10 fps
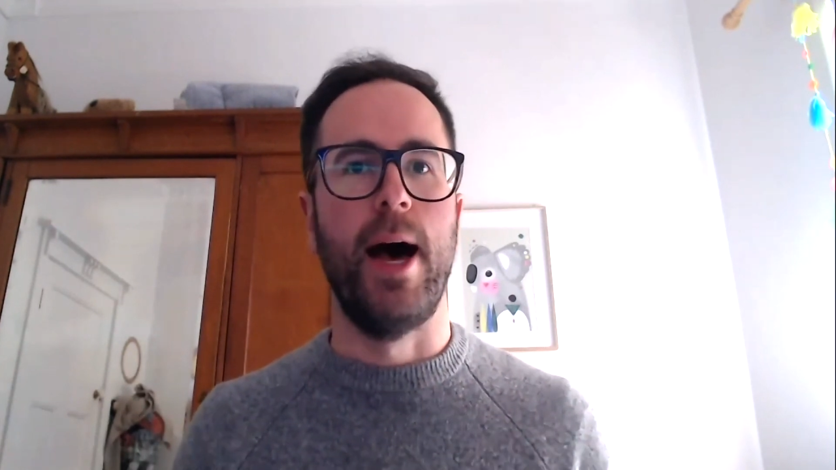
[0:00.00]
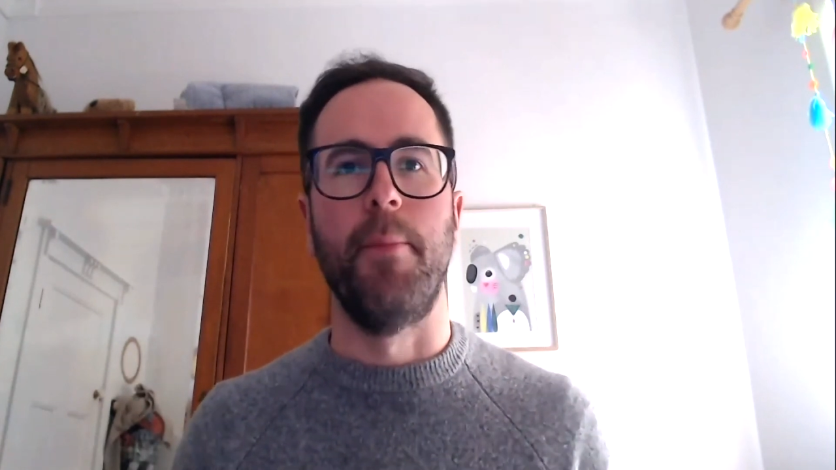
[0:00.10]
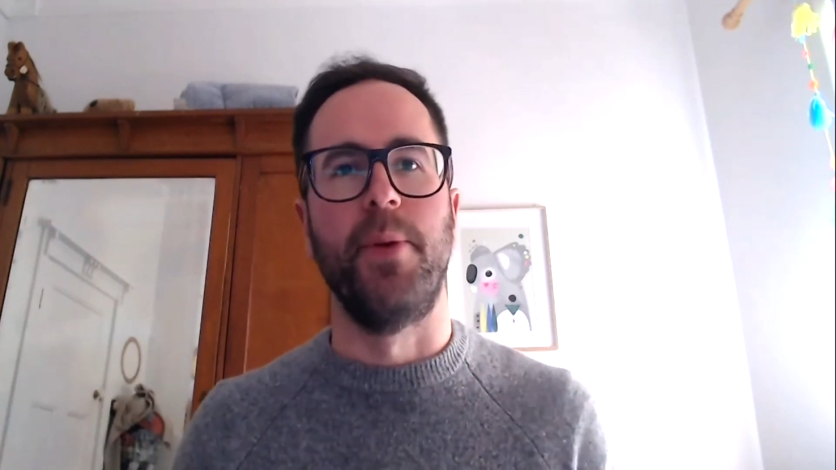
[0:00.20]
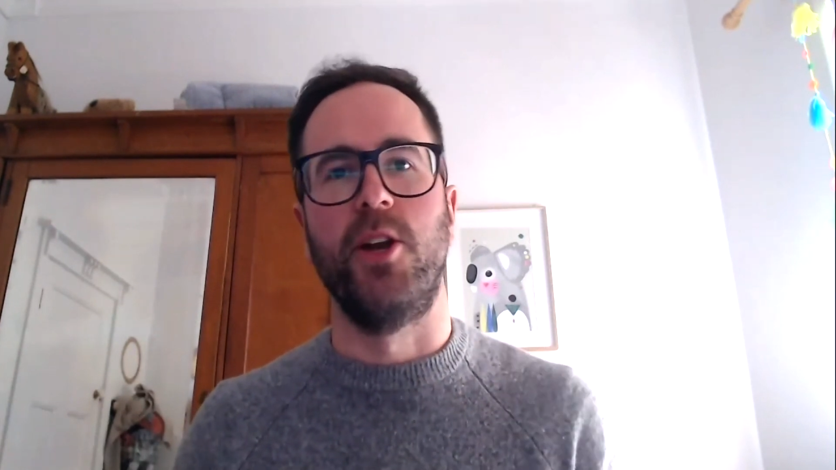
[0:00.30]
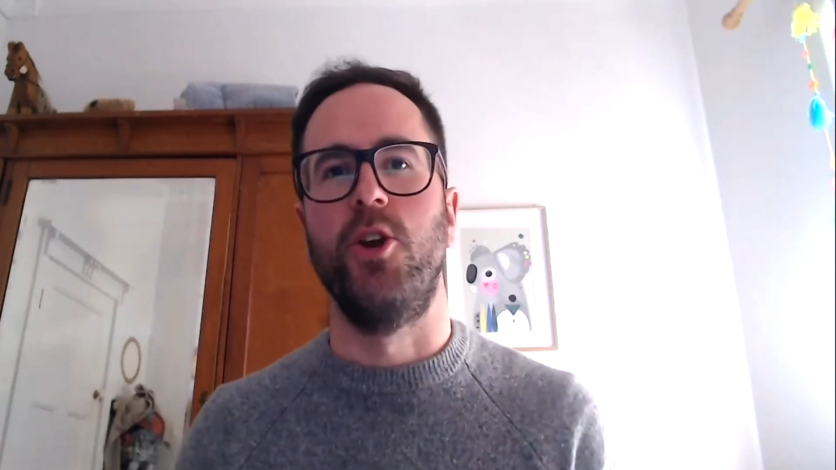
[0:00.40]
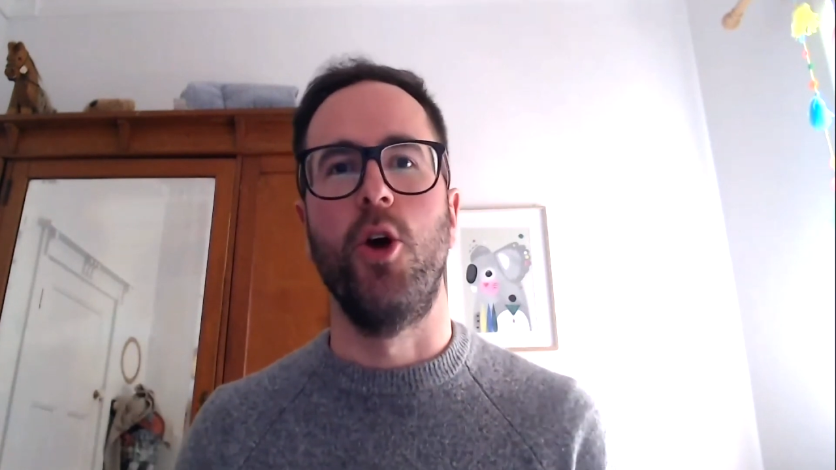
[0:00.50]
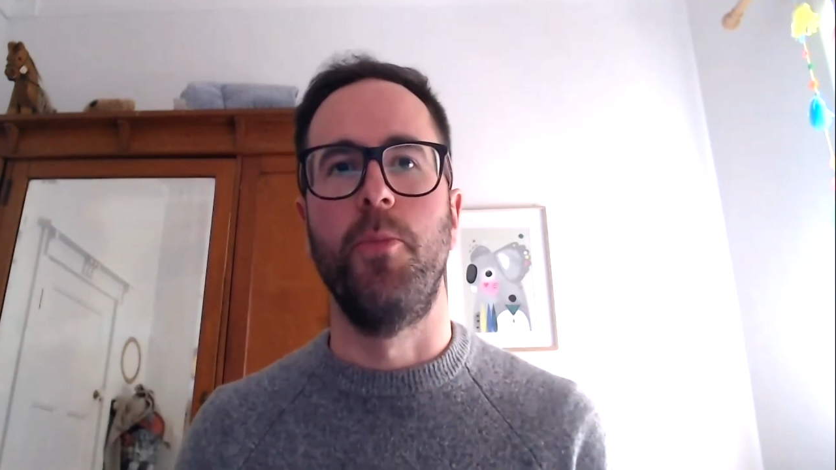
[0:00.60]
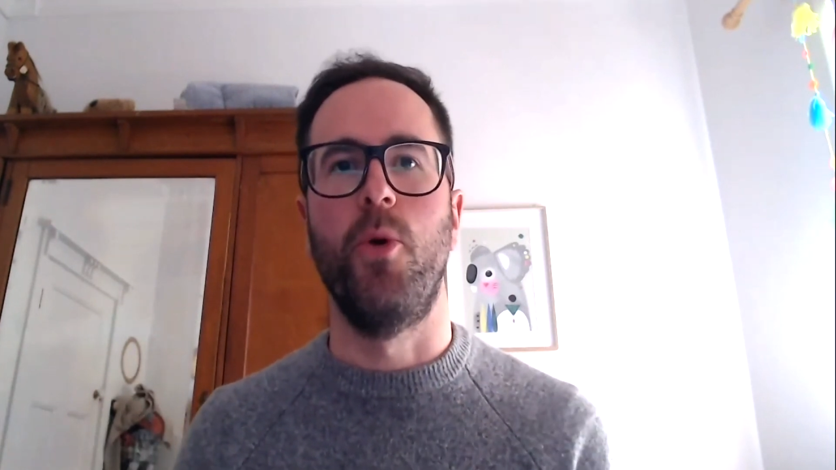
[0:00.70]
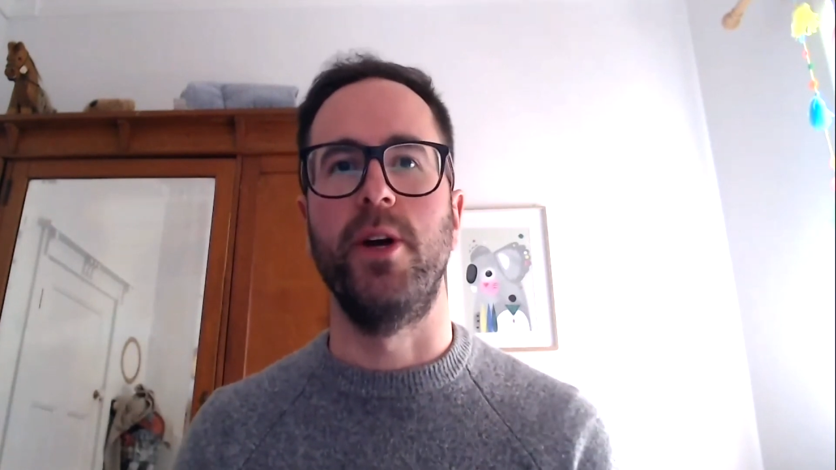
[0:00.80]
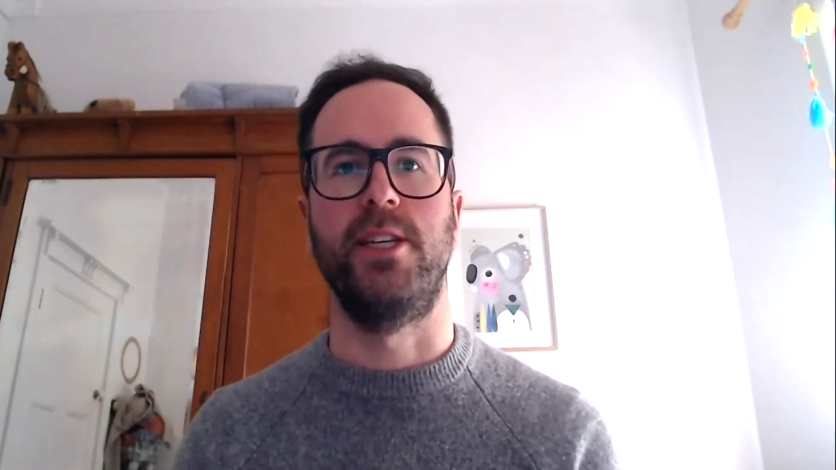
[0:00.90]
but at no
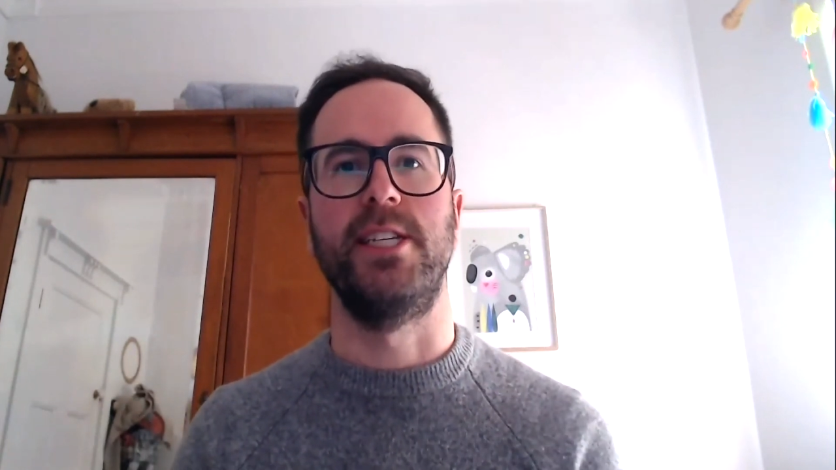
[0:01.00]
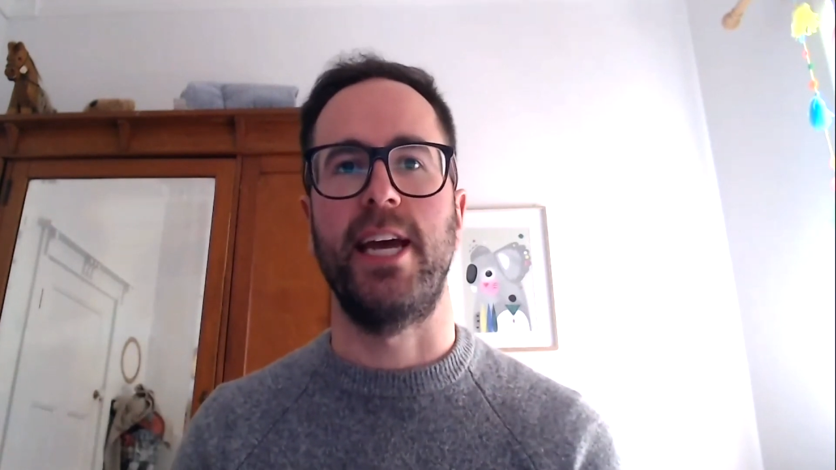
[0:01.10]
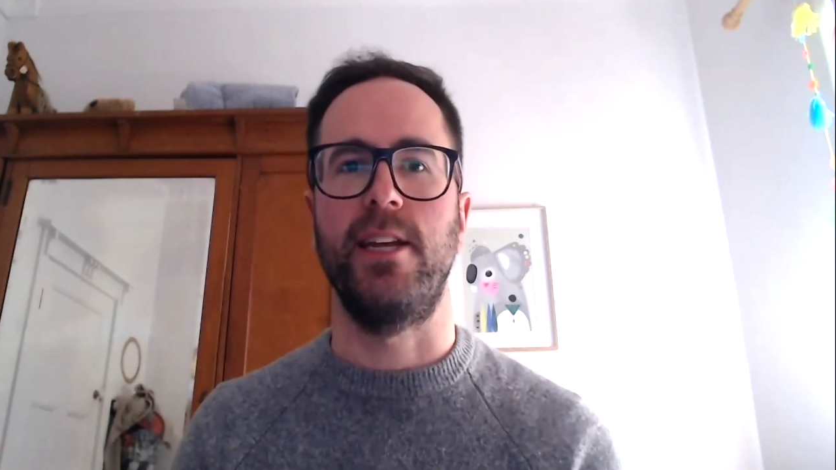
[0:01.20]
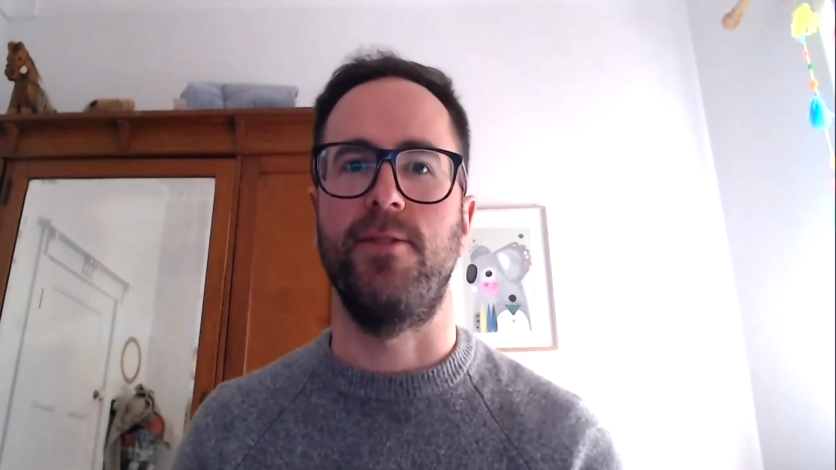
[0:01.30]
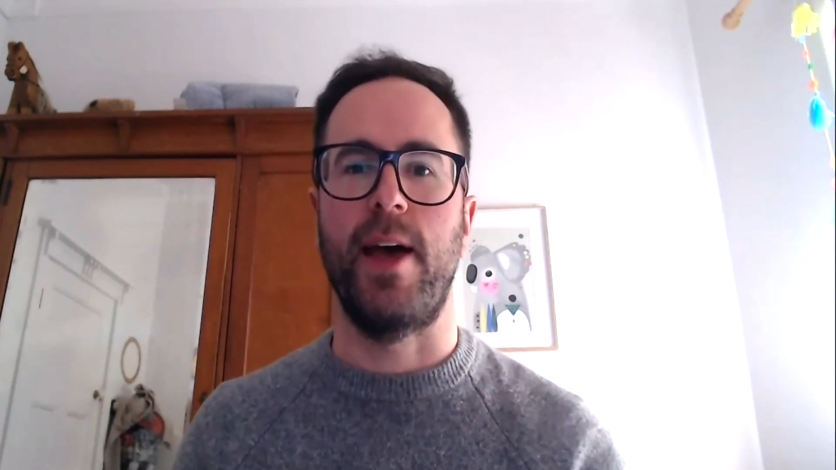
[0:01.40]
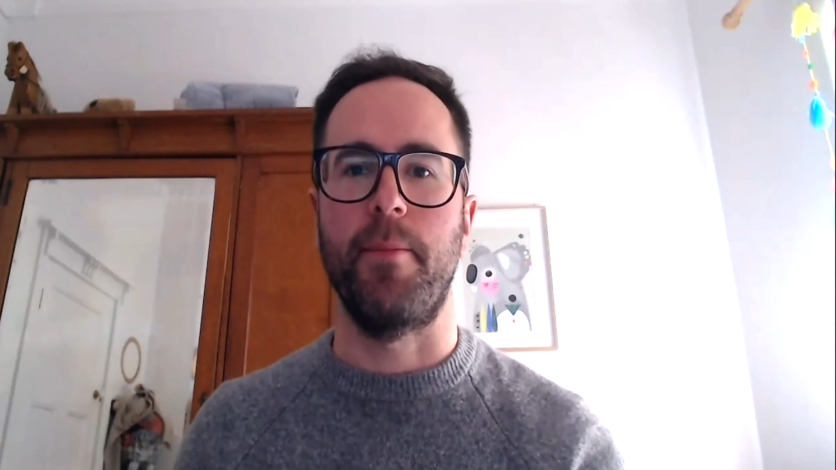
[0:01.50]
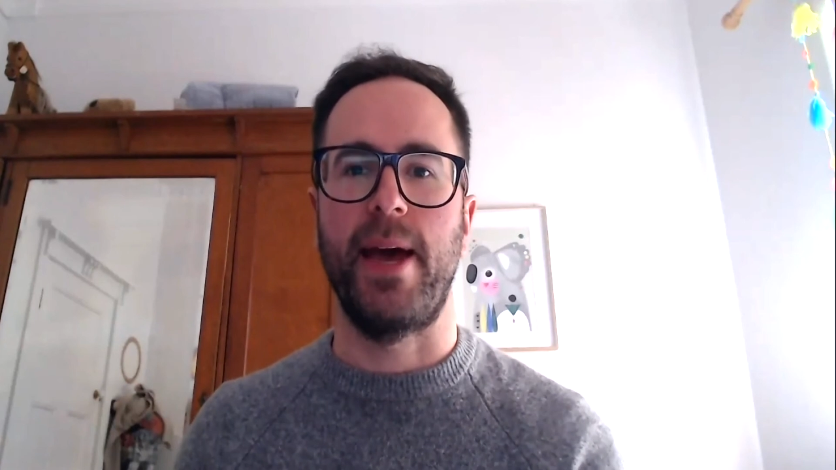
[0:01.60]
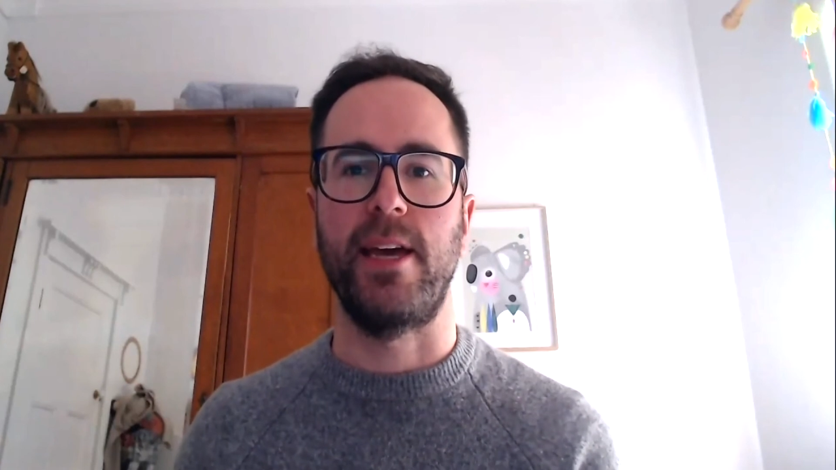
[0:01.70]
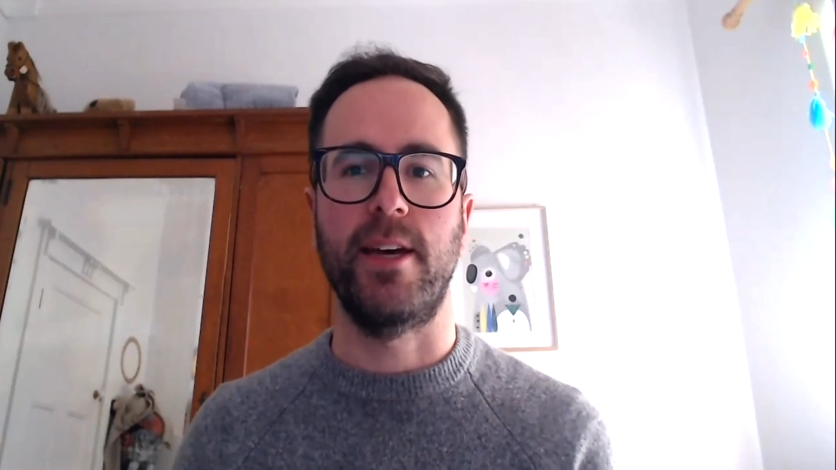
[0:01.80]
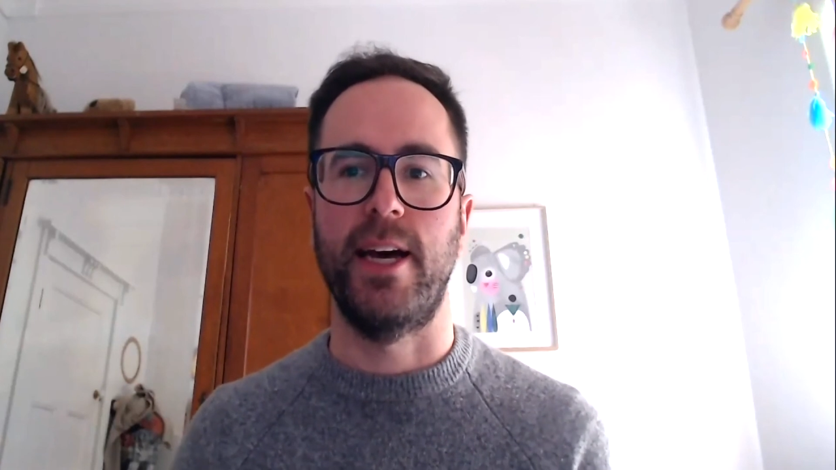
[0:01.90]
point does any of that
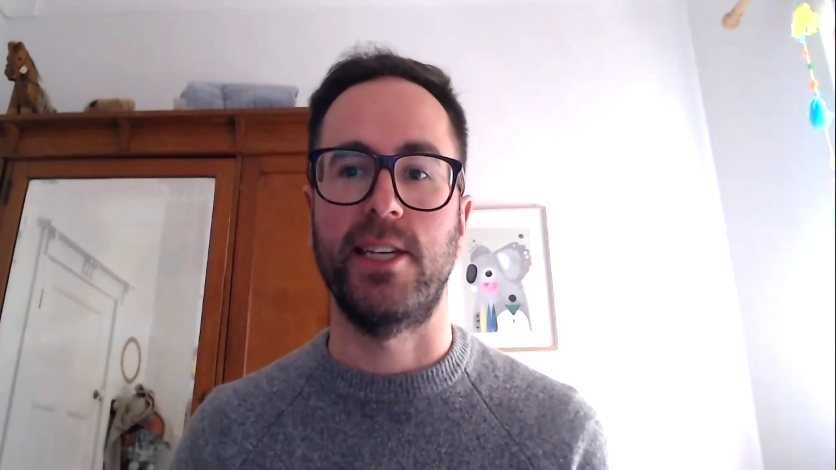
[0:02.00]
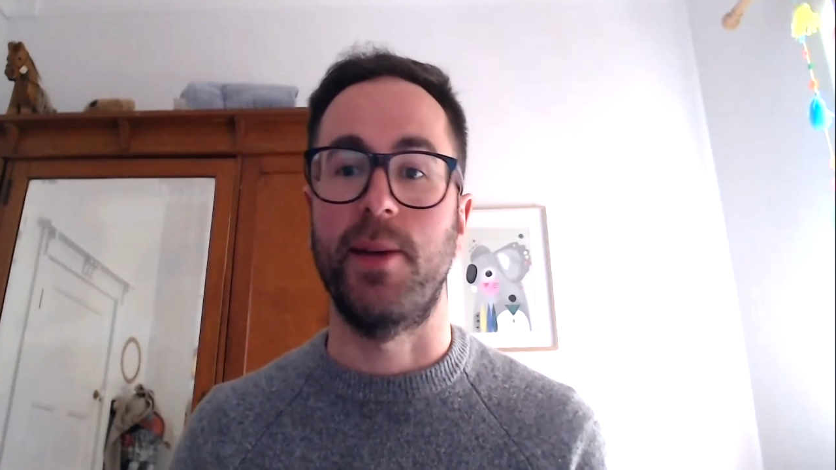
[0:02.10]
make